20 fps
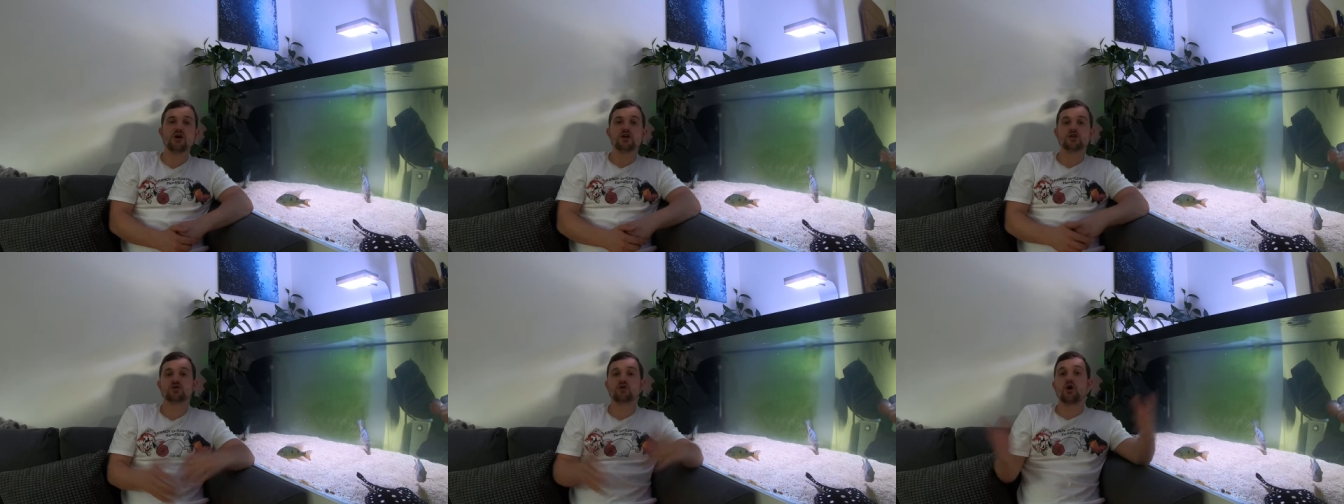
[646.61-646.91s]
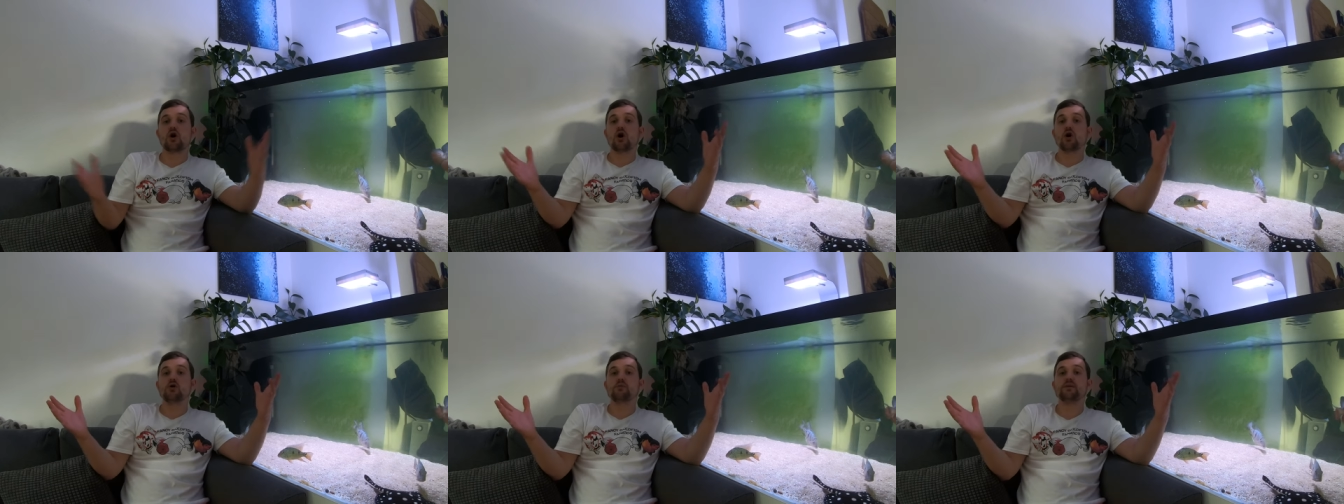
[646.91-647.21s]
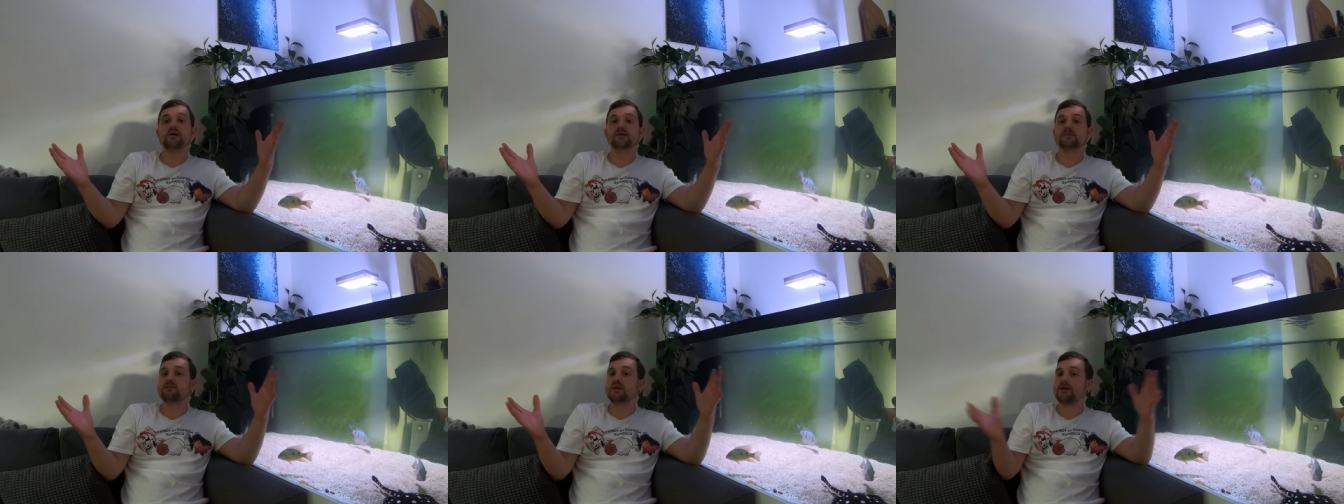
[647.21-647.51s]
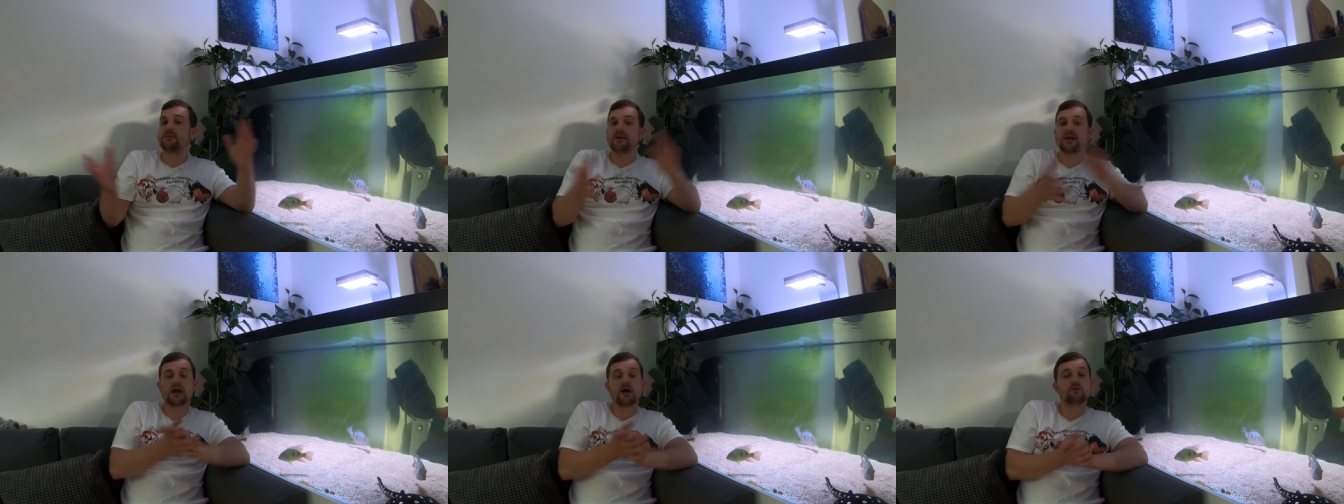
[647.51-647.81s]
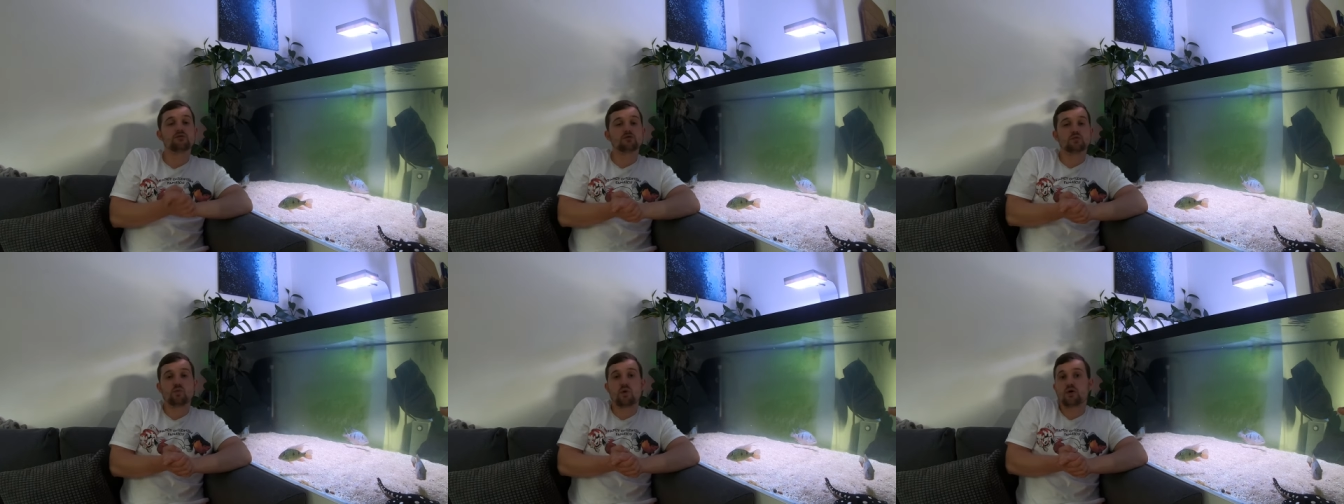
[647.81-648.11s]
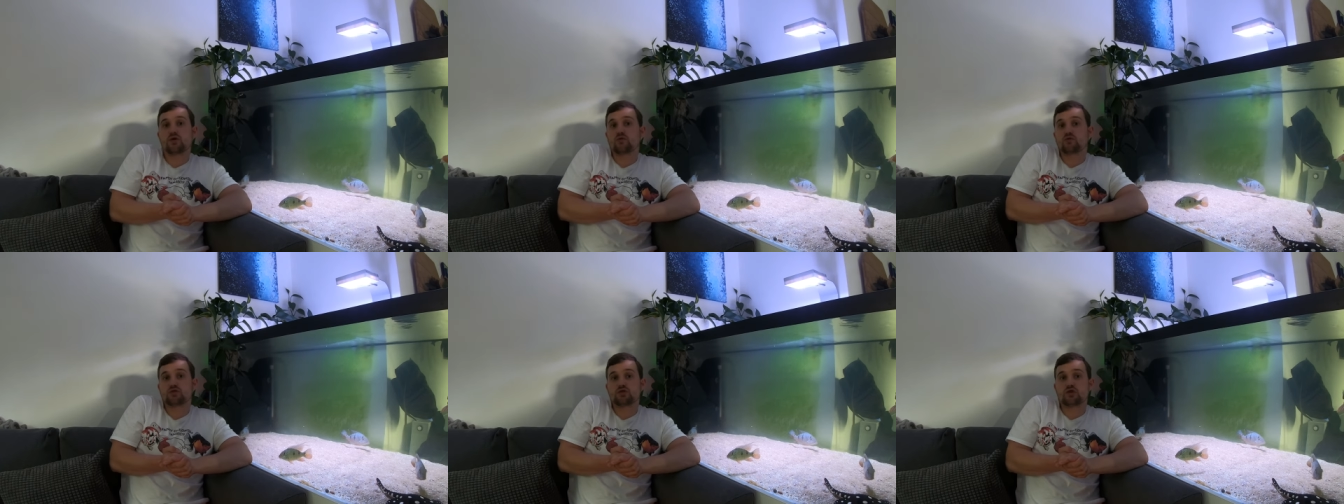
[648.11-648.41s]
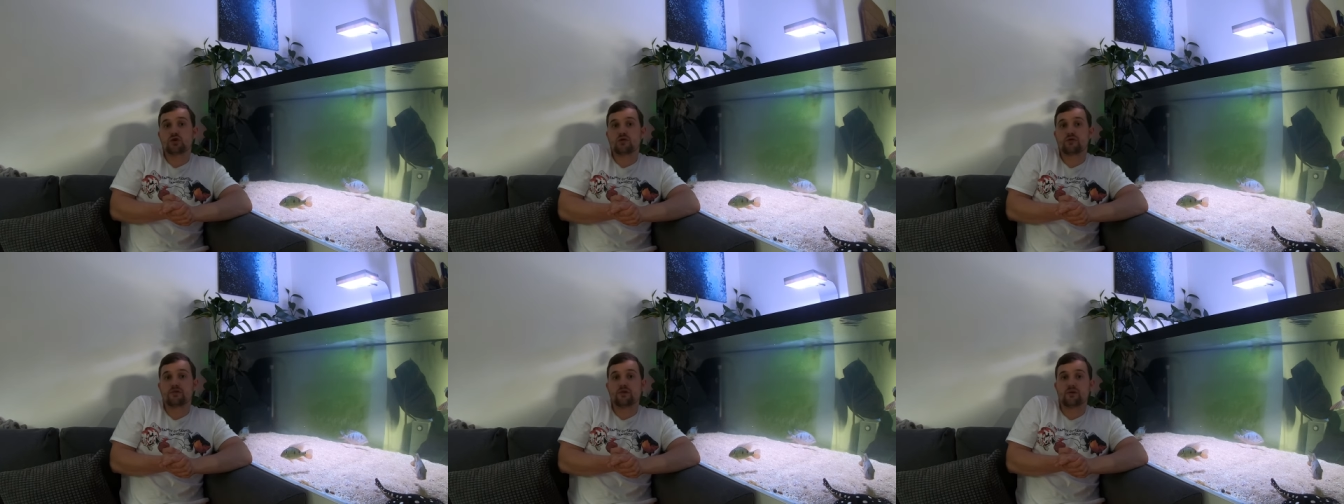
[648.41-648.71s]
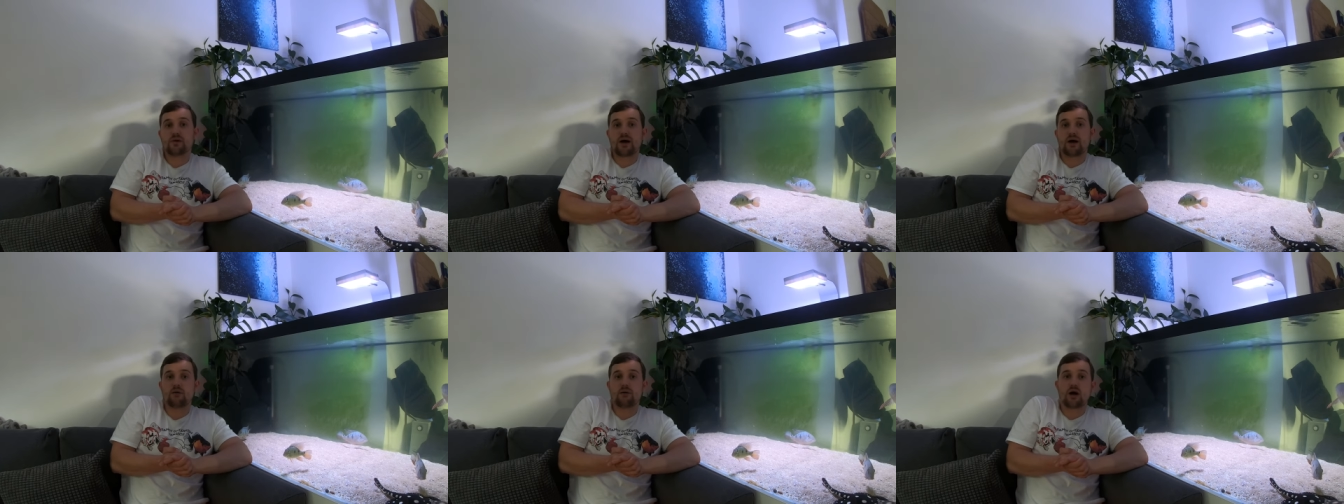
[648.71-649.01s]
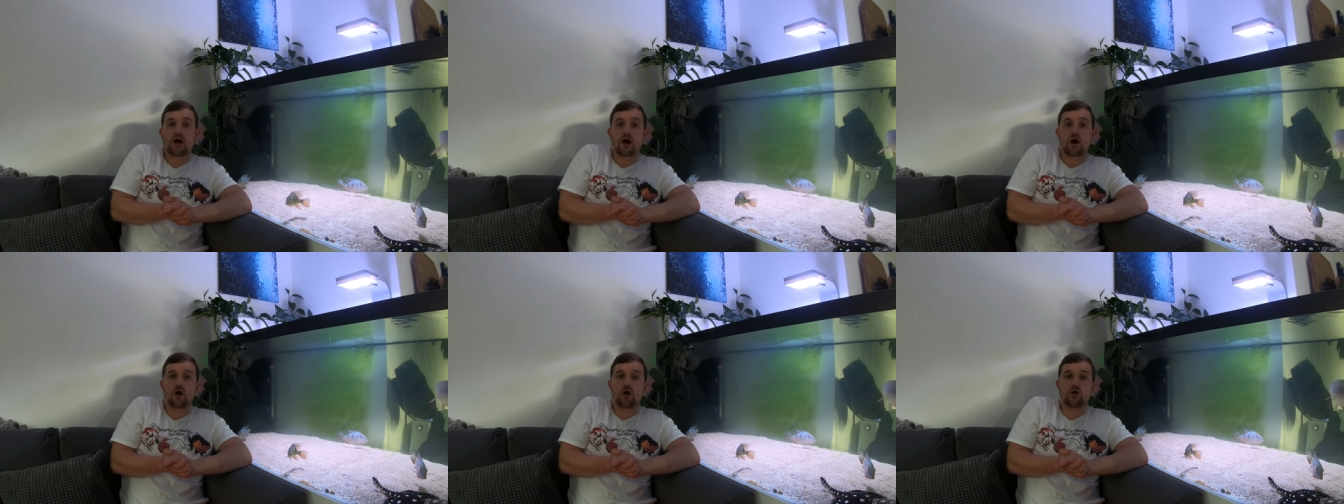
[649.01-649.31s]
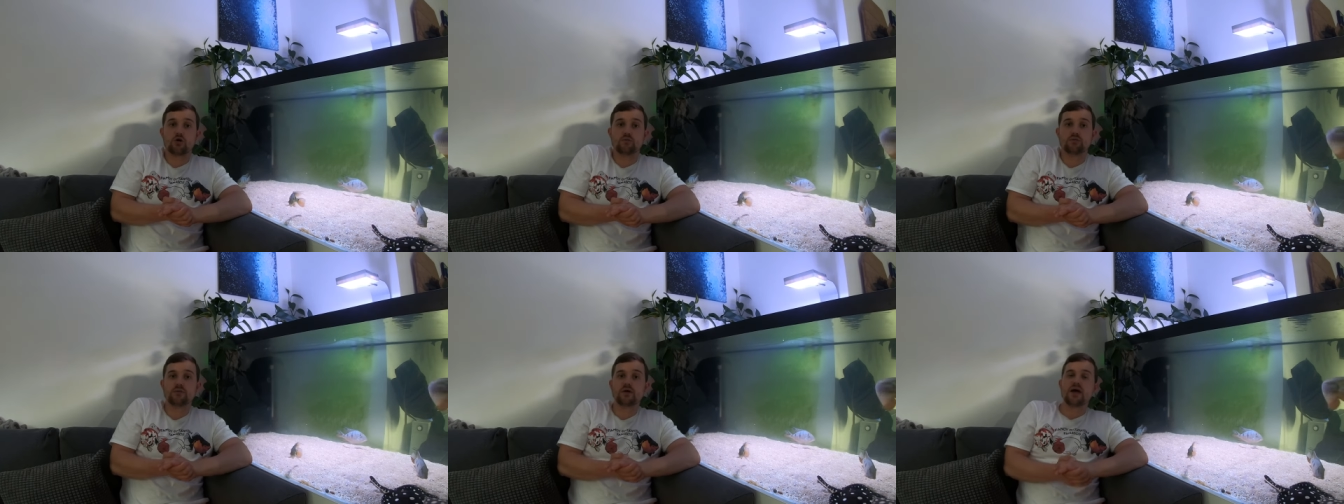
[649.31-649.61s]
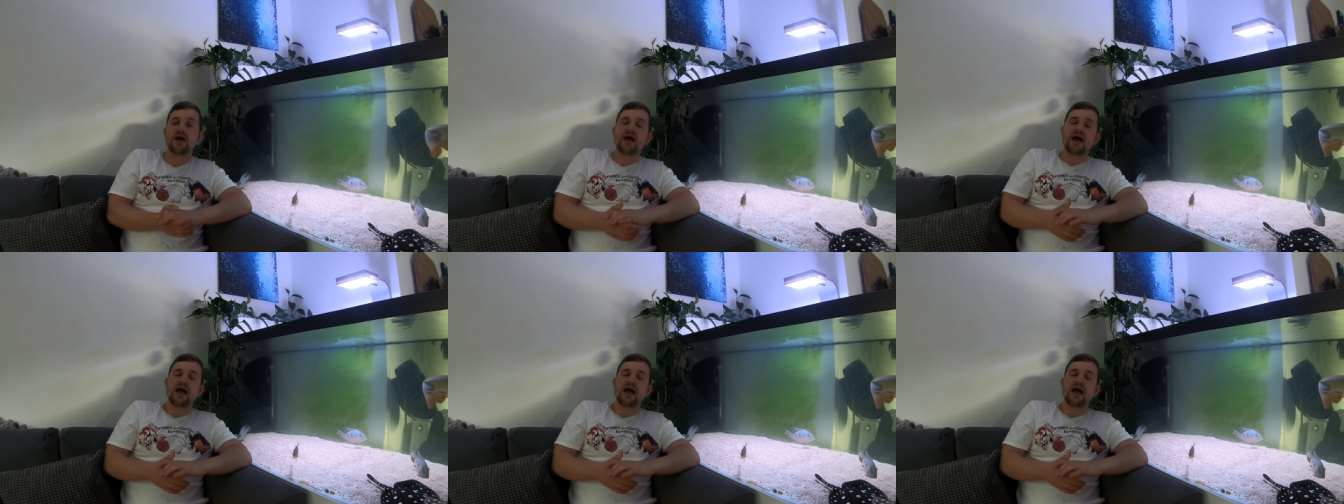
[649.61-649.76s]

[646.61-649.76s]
So I hope it's maybe helped one or two of you out at home.